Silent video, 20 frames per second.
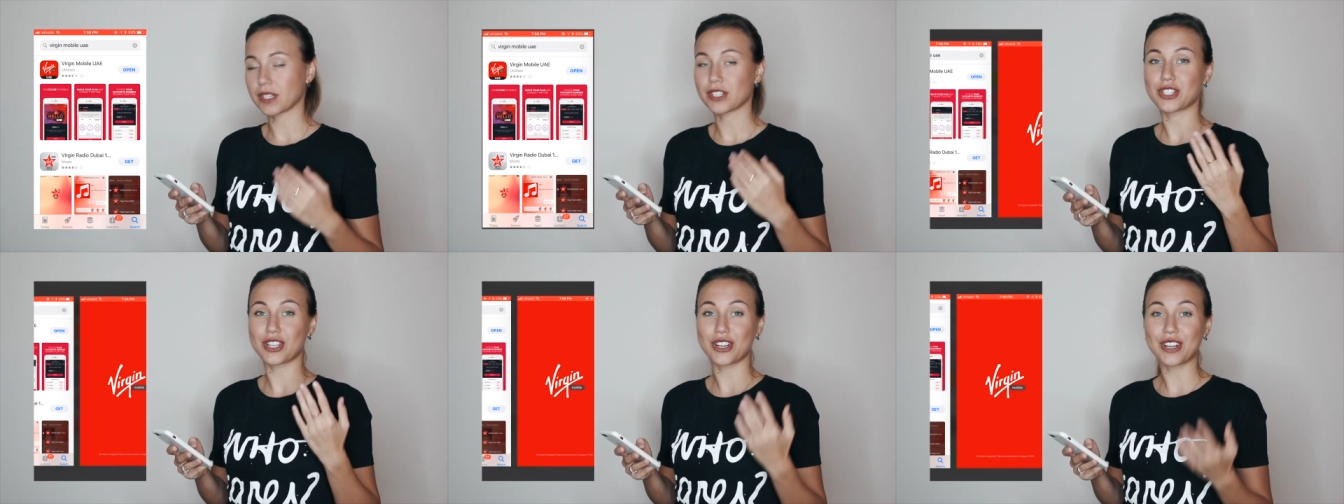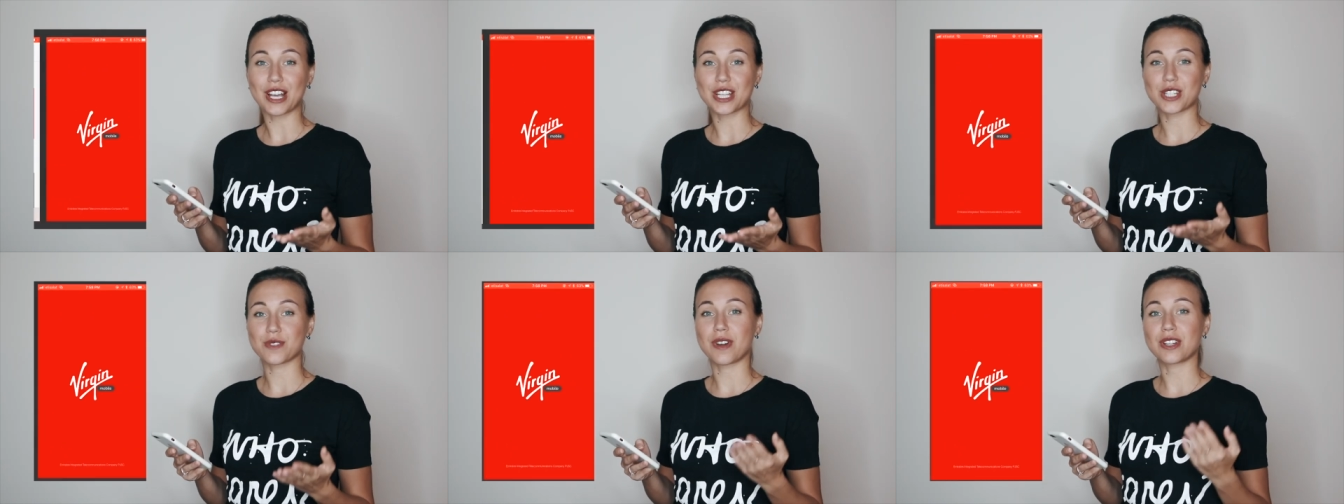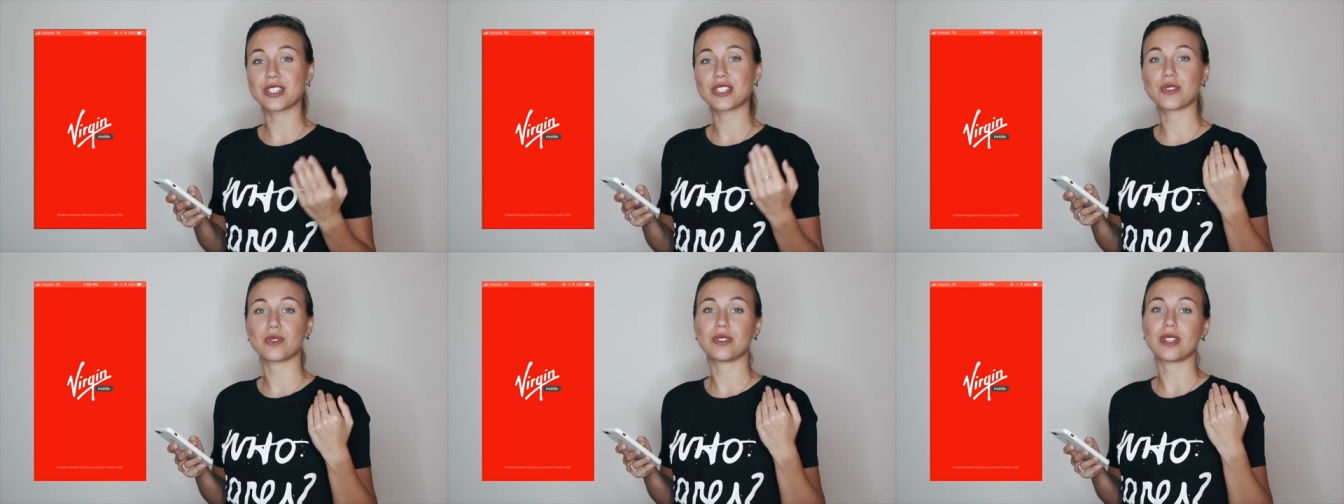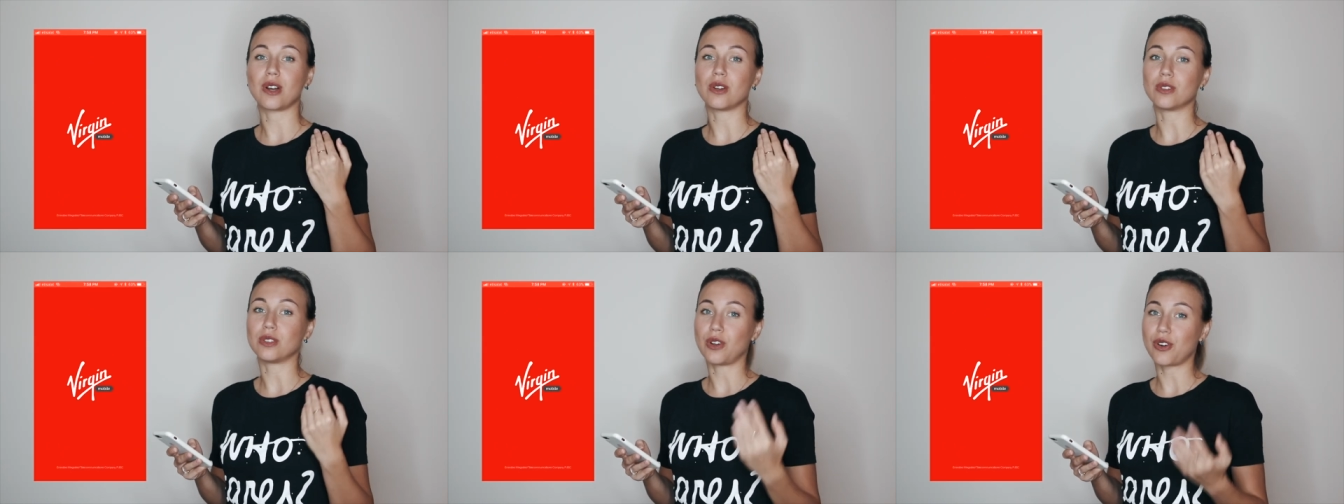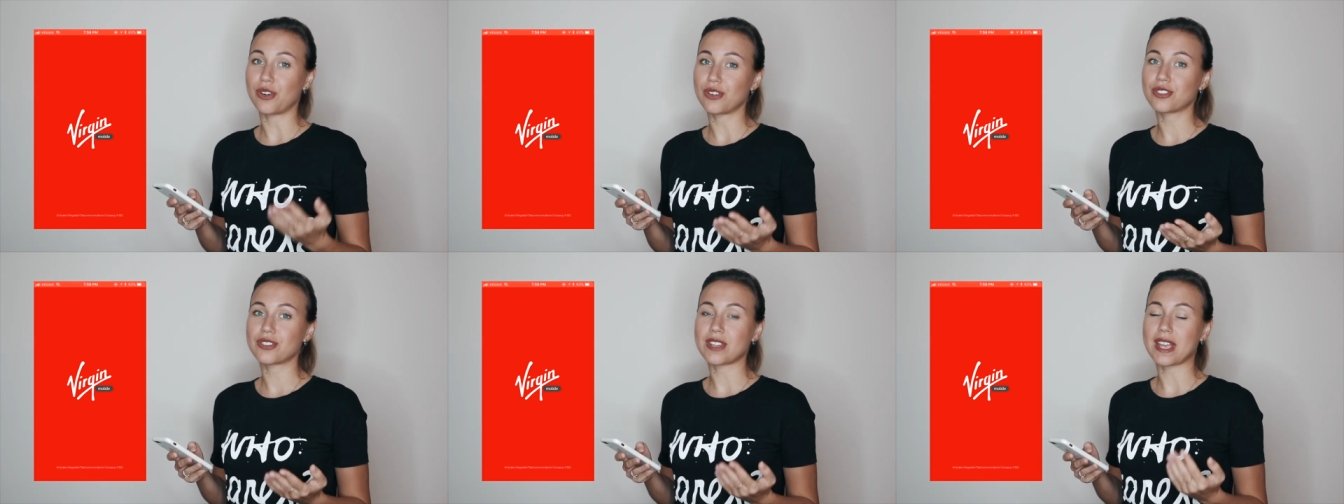So guys, once you
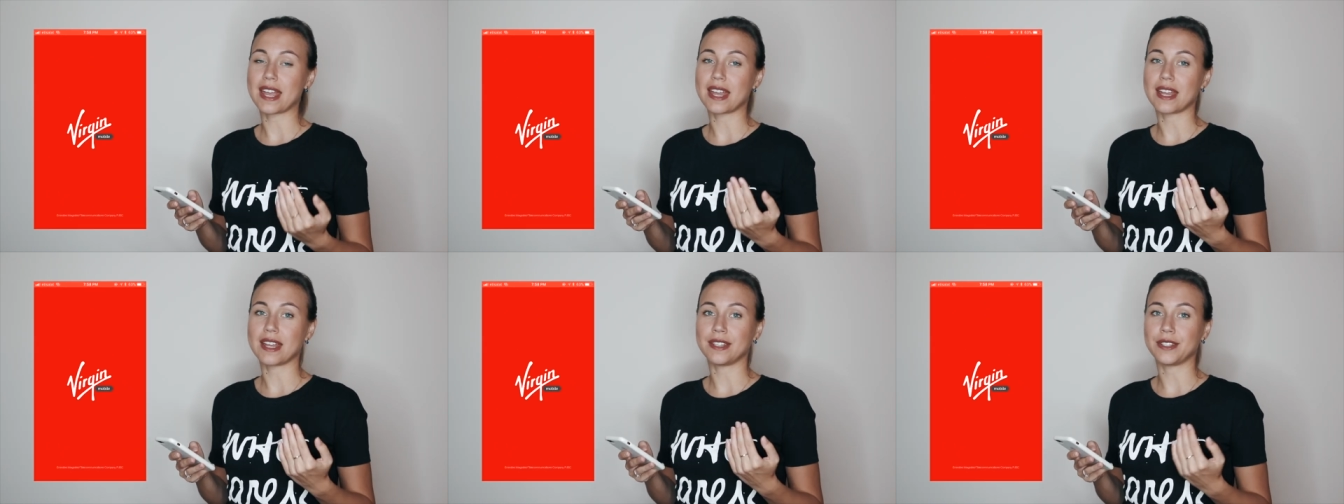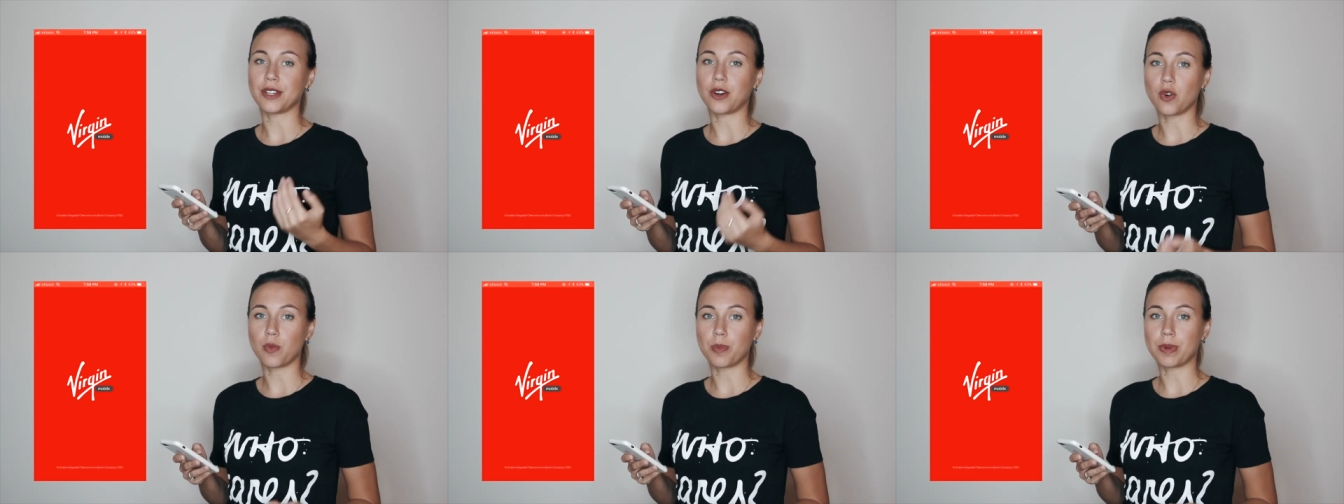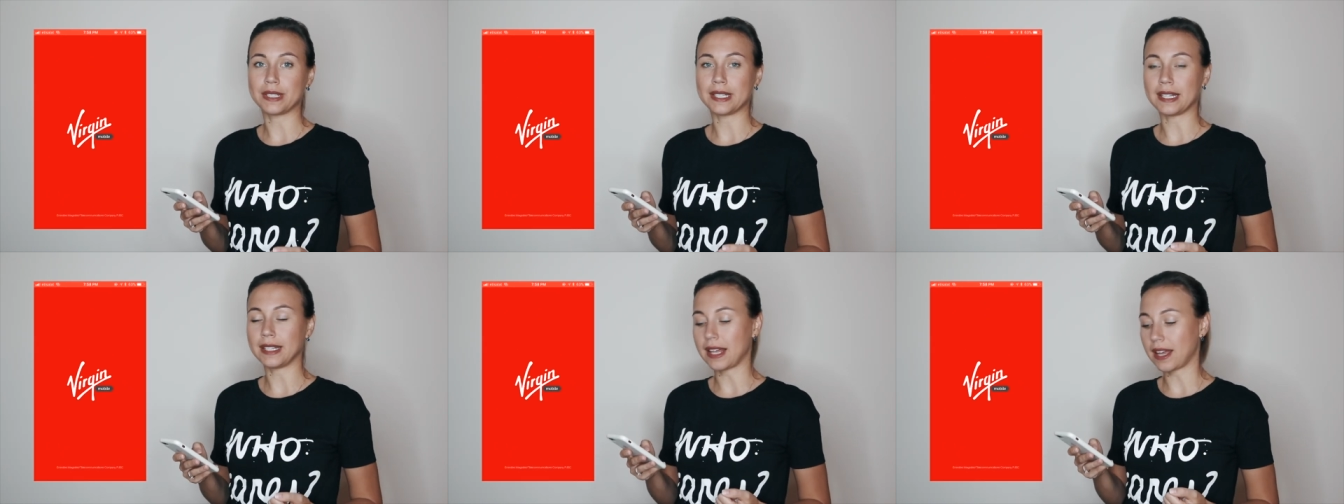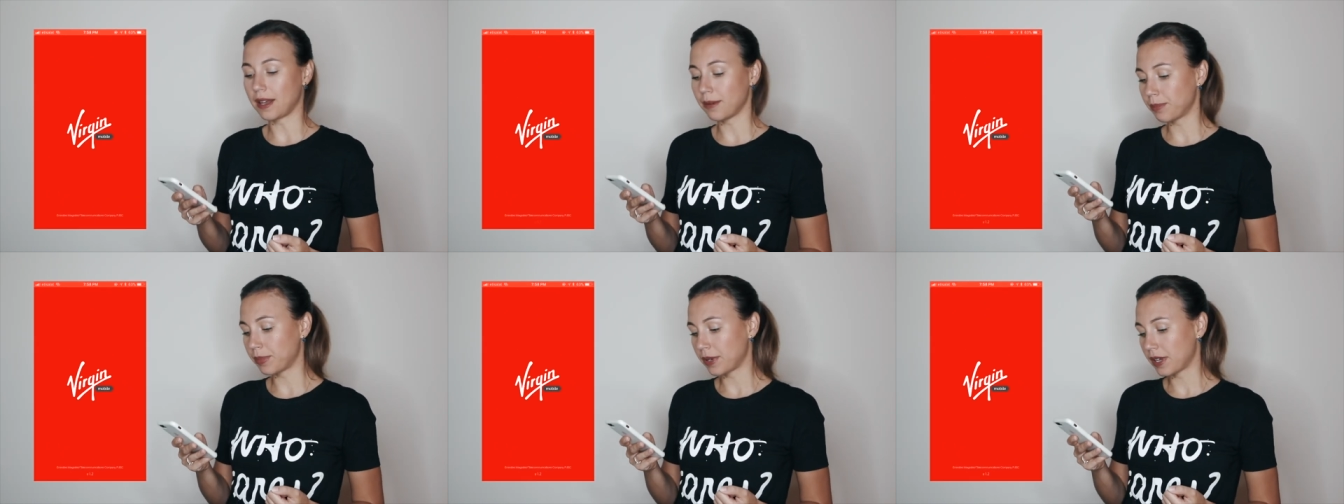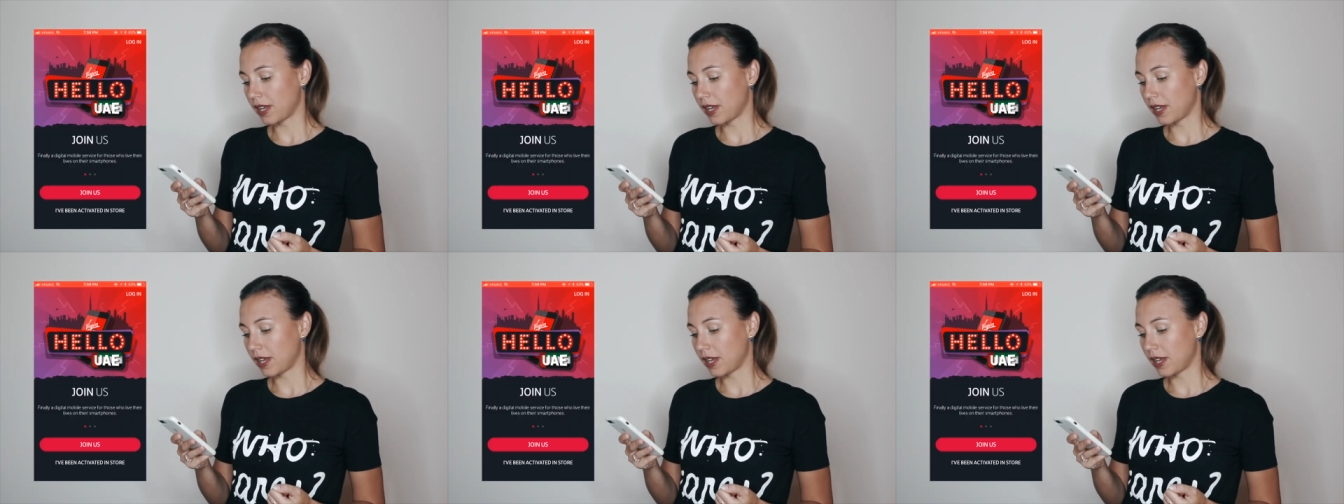download and open an app,